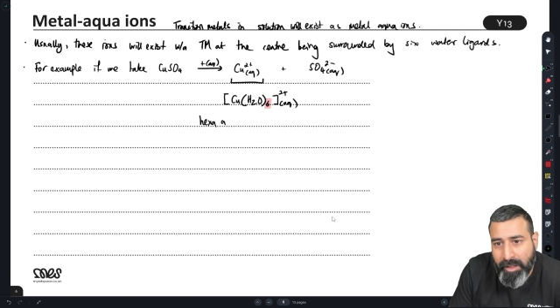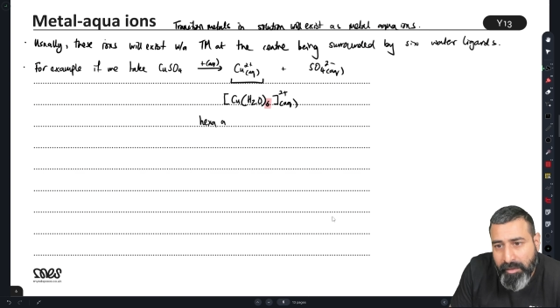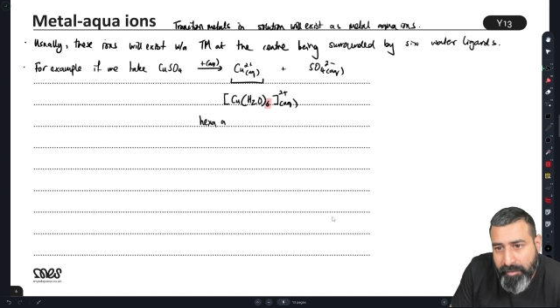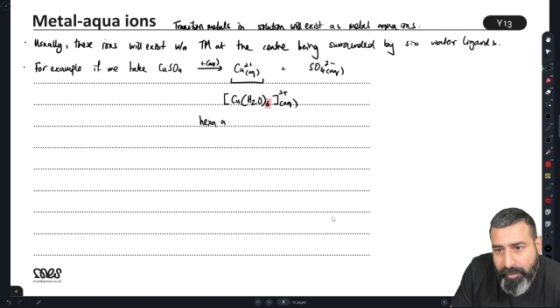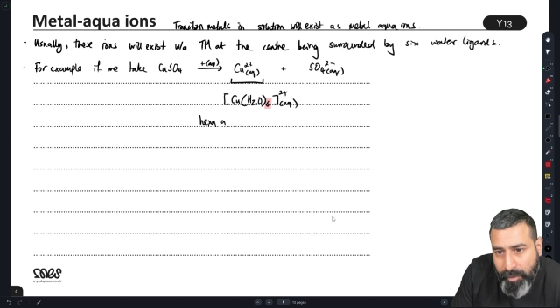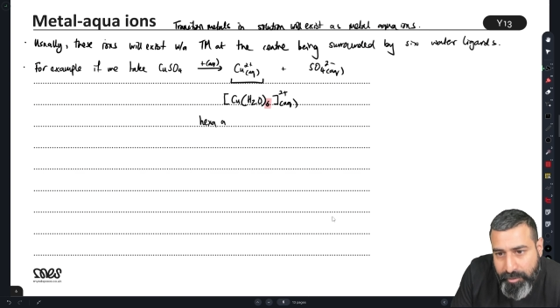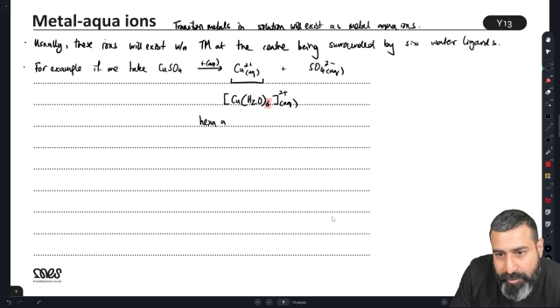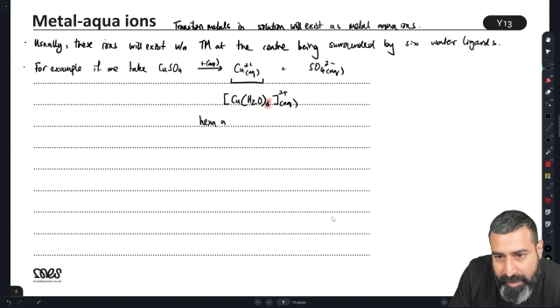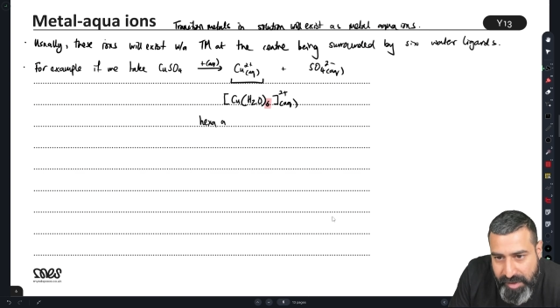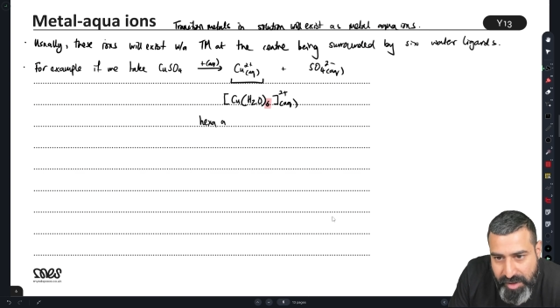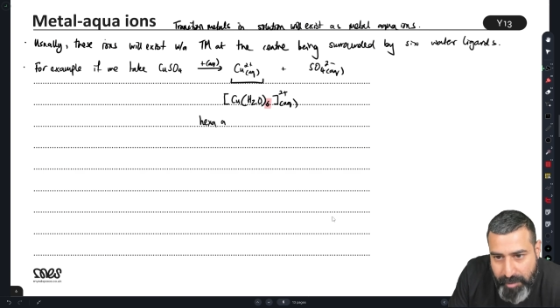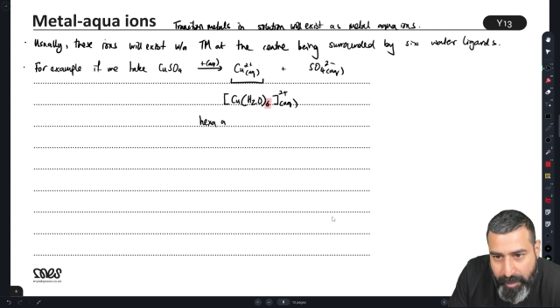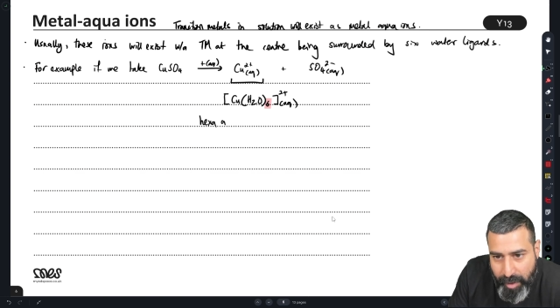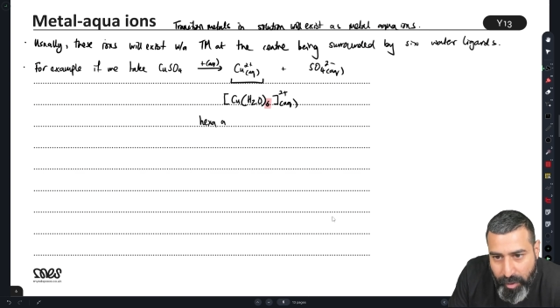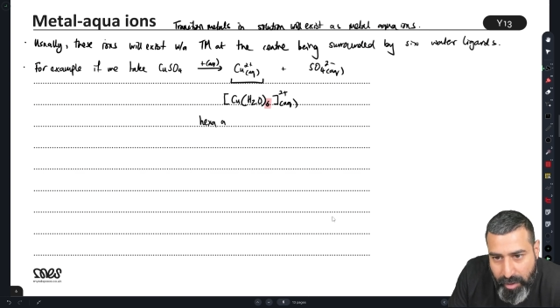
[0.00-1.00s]
for
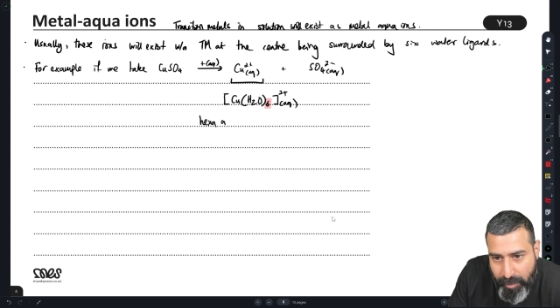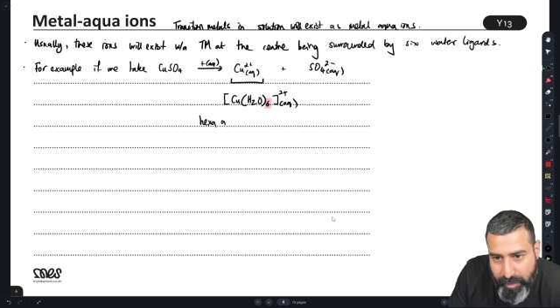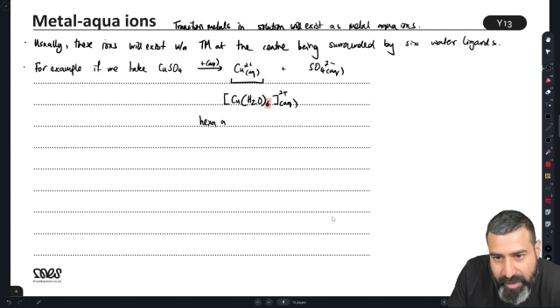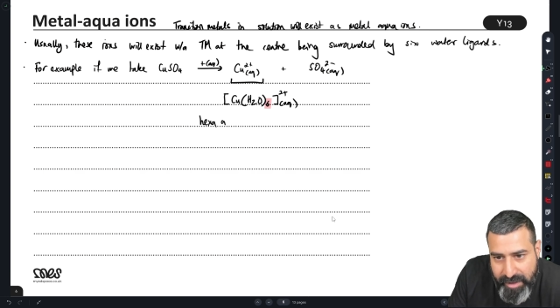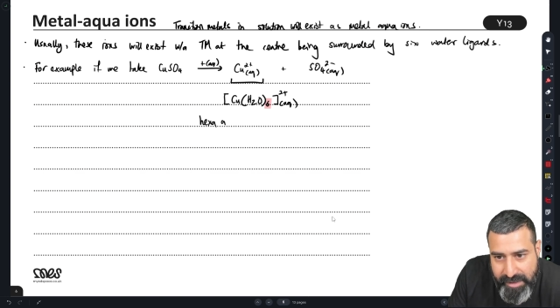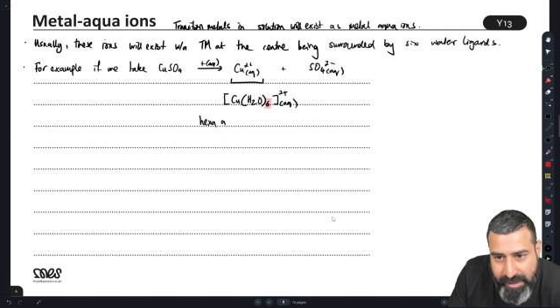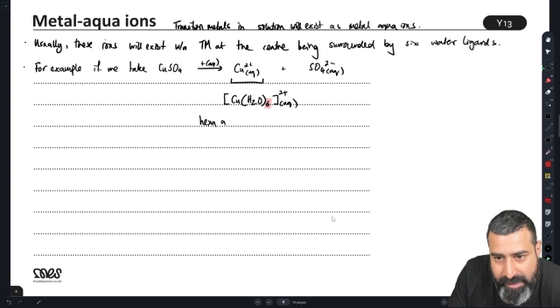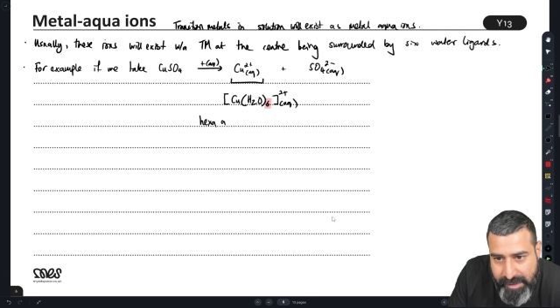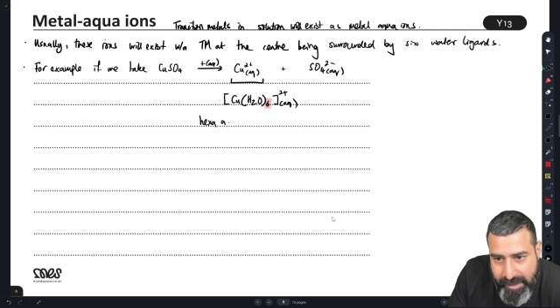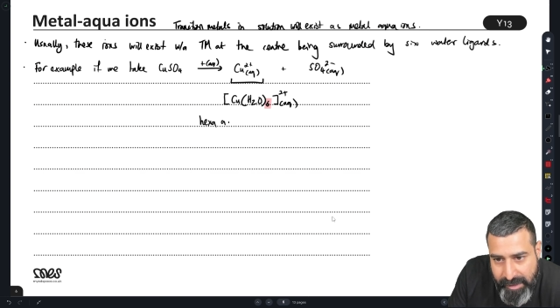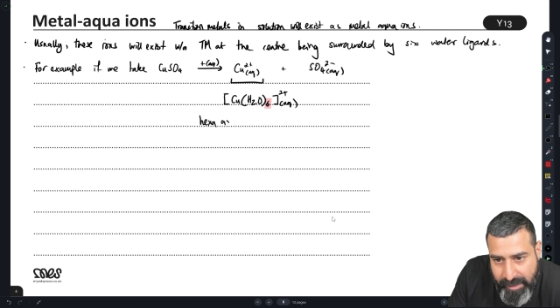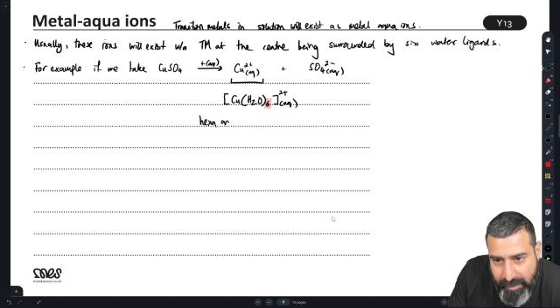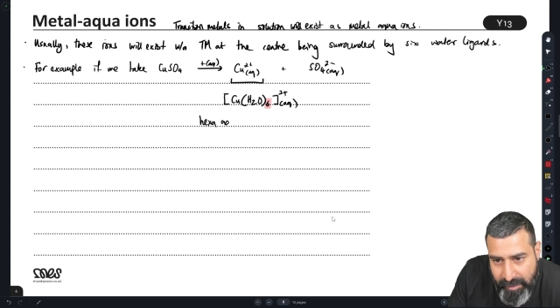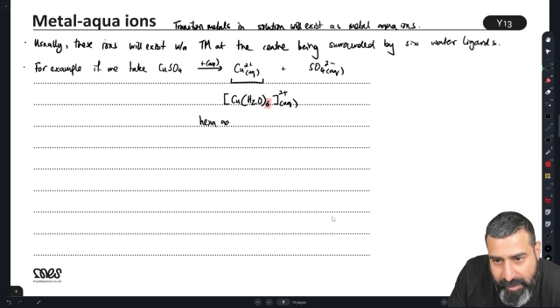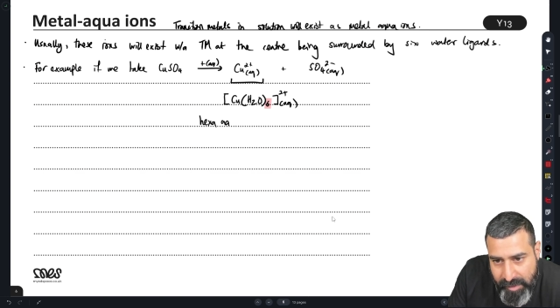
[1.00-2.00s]
transition metal complexes,
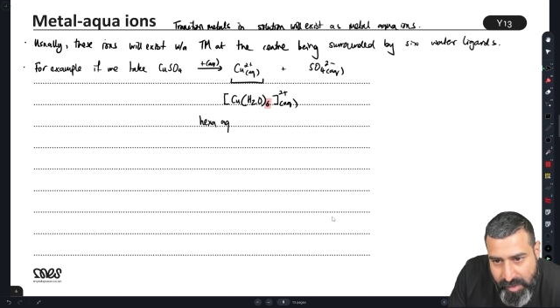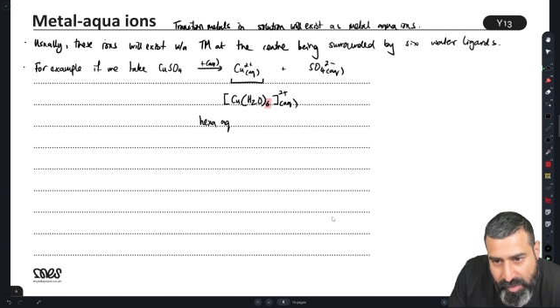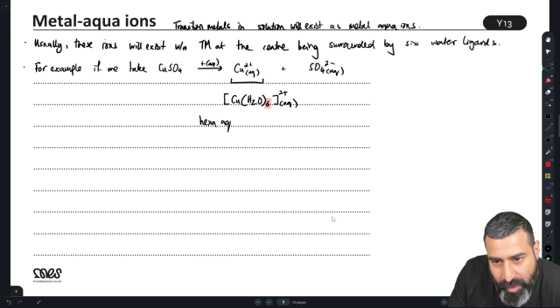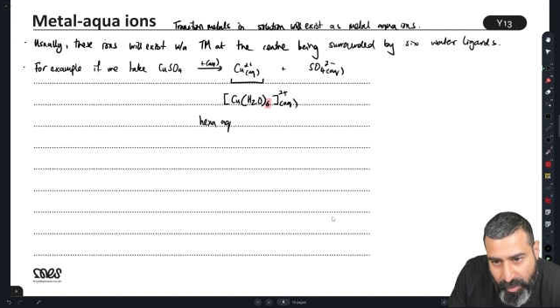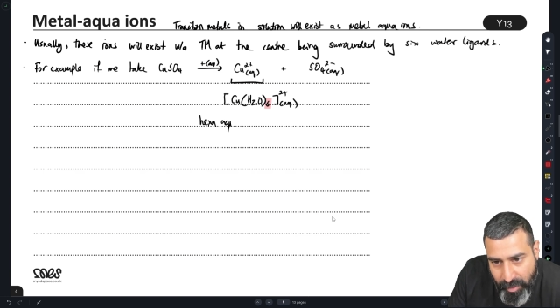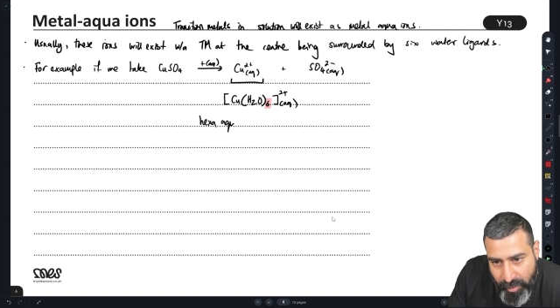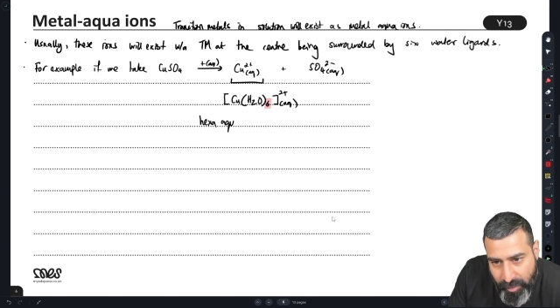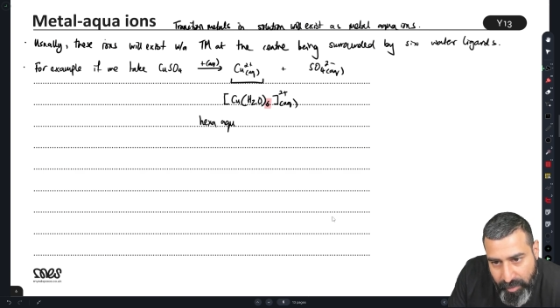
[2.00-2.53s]
so